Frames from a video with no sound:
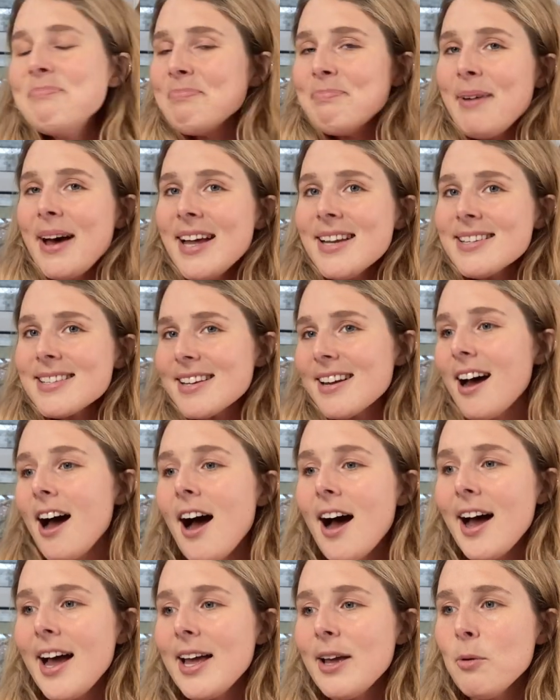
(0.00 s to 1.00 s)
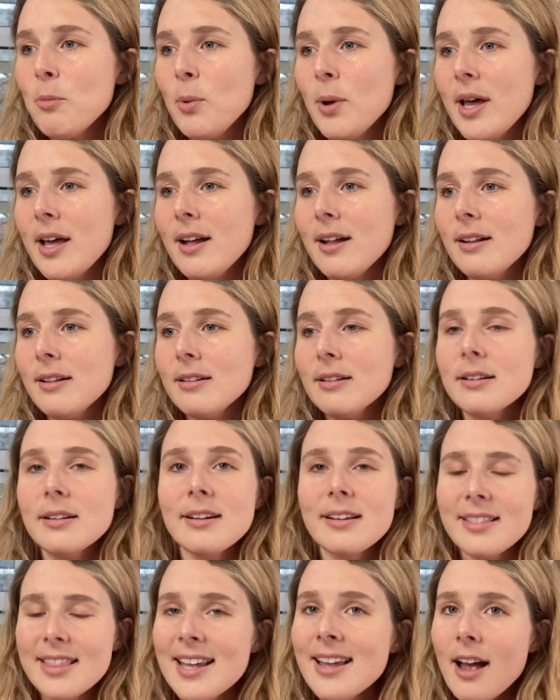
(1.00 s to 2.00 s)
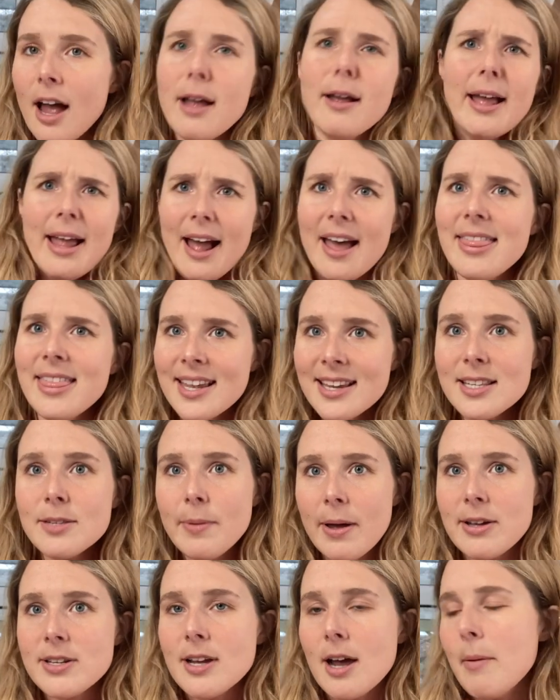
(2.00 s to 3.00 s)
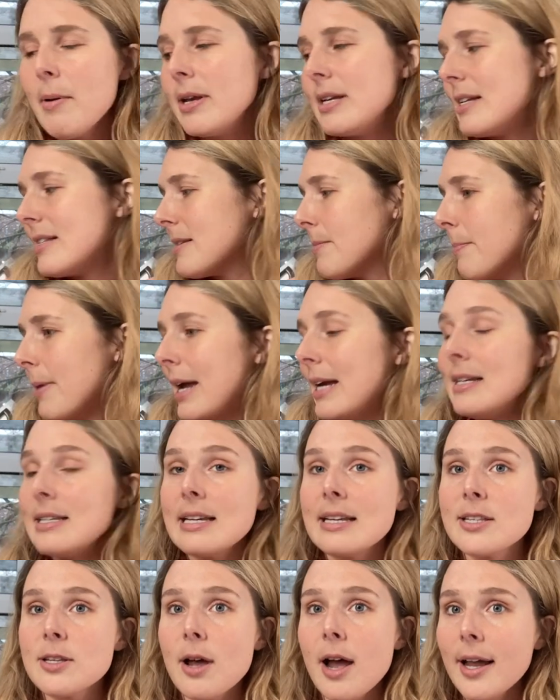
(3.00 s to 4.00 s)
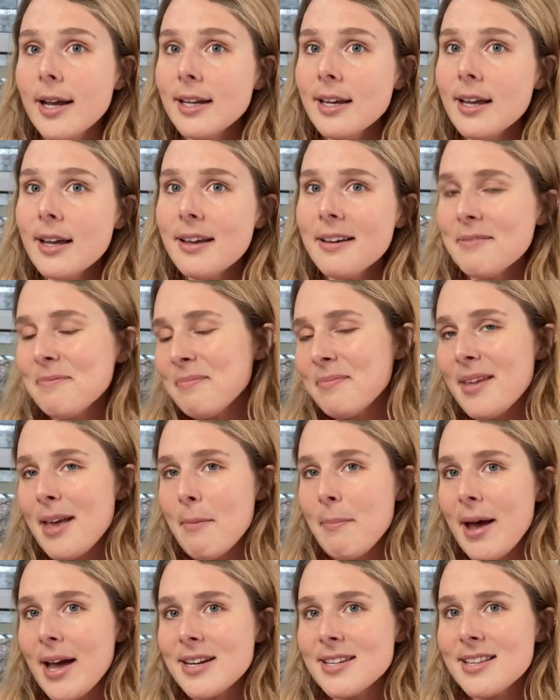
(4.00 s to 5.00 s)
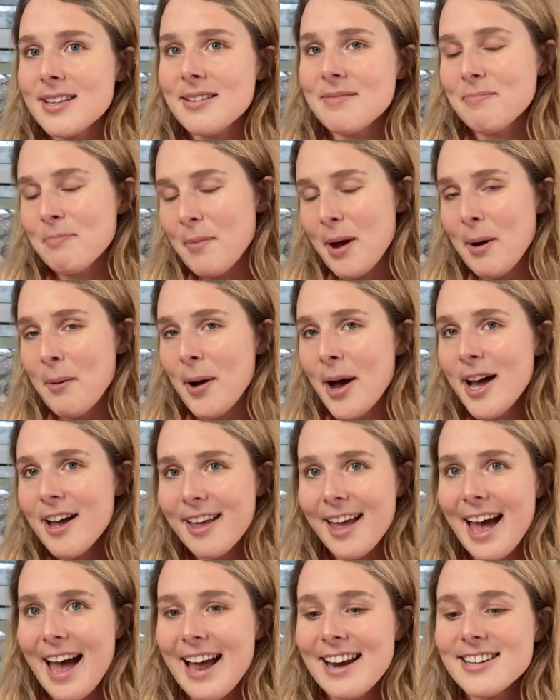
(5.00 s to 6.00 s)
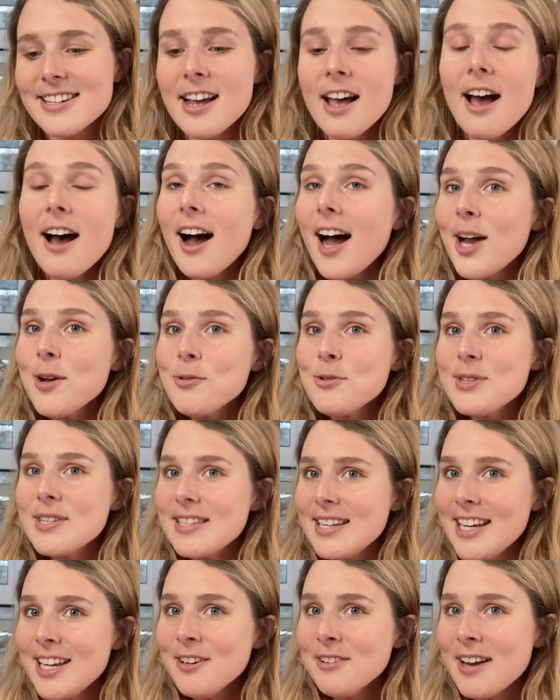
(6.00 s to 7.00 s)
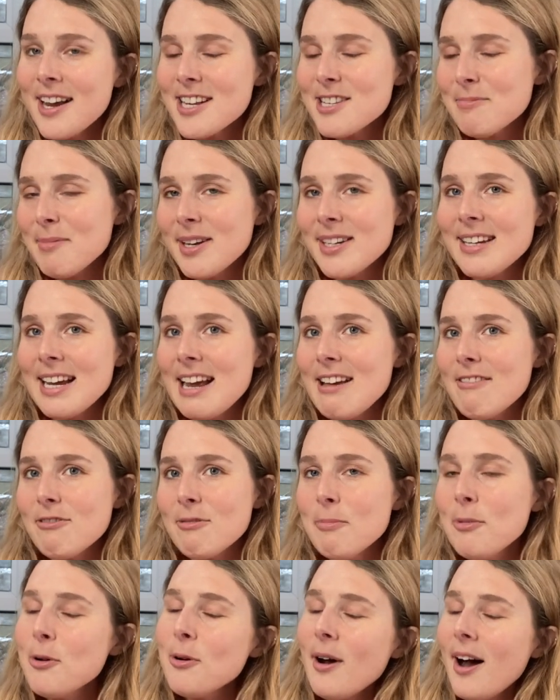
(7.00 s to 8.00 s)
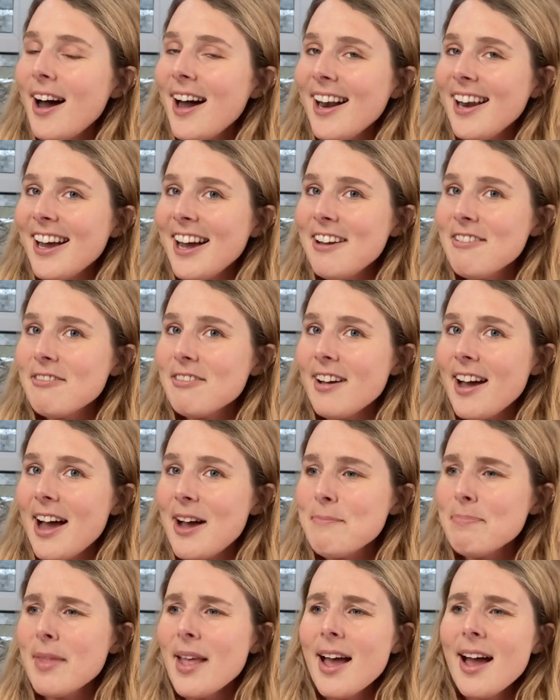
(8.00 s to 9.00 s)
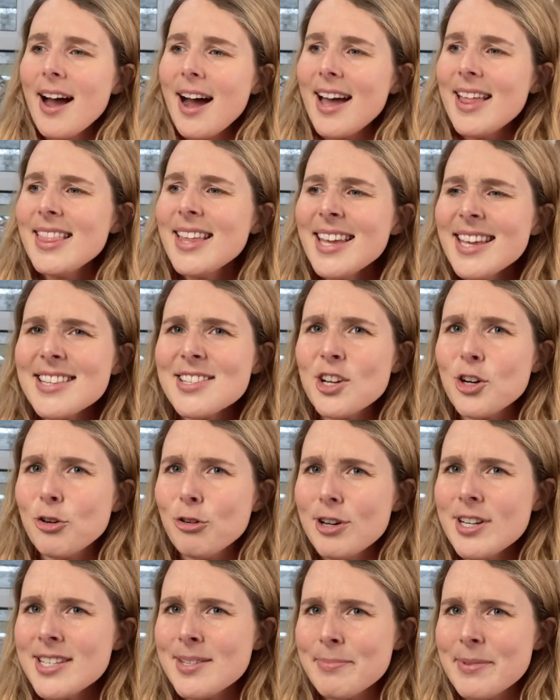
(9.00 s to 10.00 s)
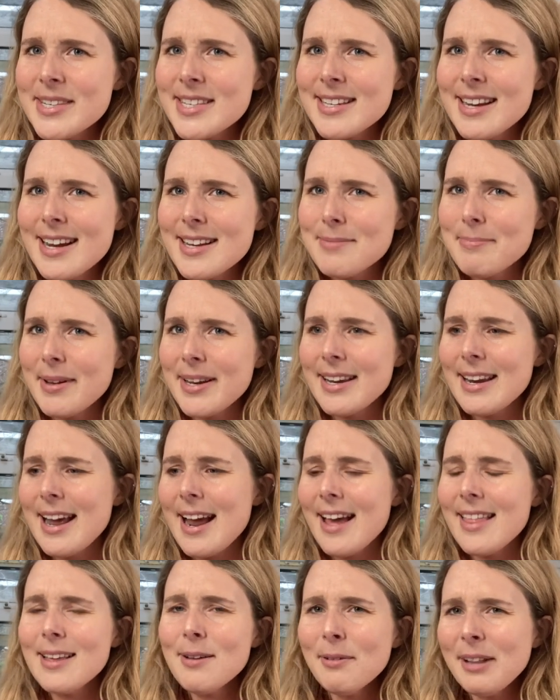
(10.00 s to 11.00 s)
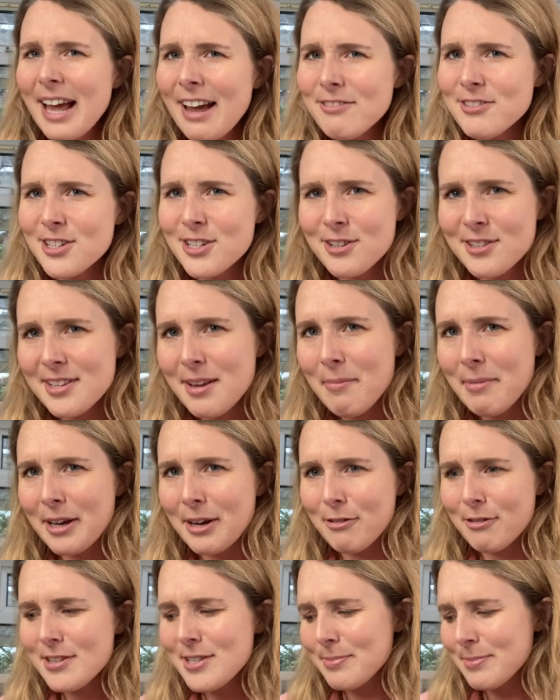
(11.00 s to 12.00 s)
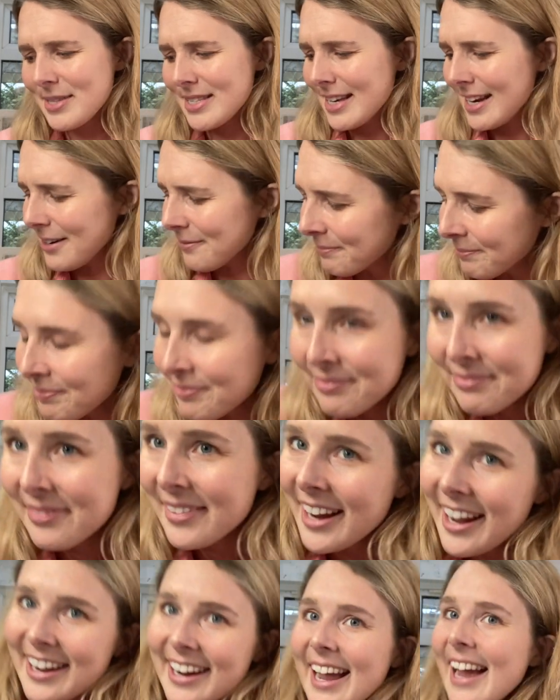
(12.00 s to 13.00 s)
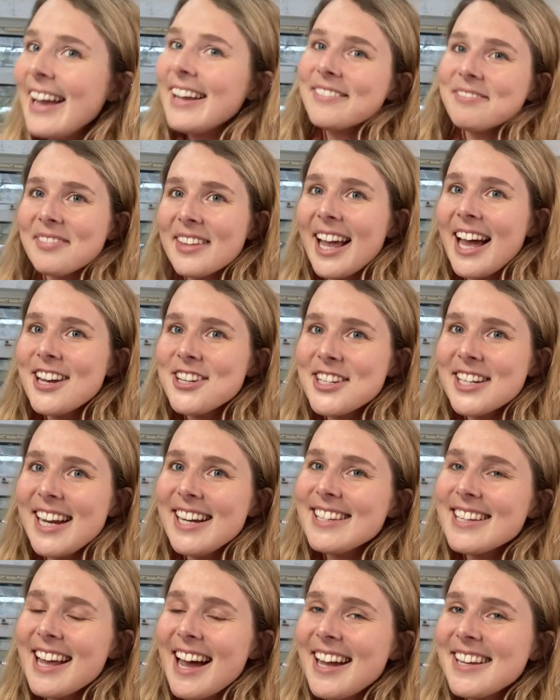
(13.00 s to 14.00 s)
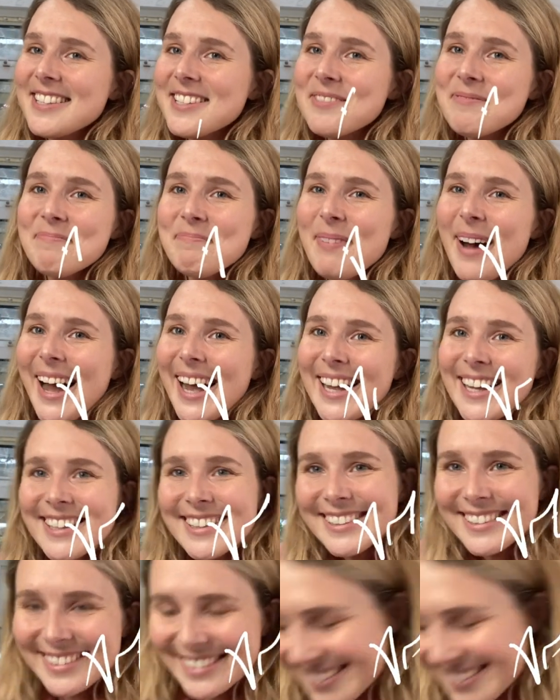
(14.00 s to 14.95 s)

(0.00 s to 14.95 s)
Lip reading: But I will think, okay, I think it's about time I did some painting. So I'm gonna get back to my work, and I will see you next Monday for more Art Life. I think it's Christmas next Monday. I think we'll have to do something Christmassy. Okay, catch you later, guys. Bye.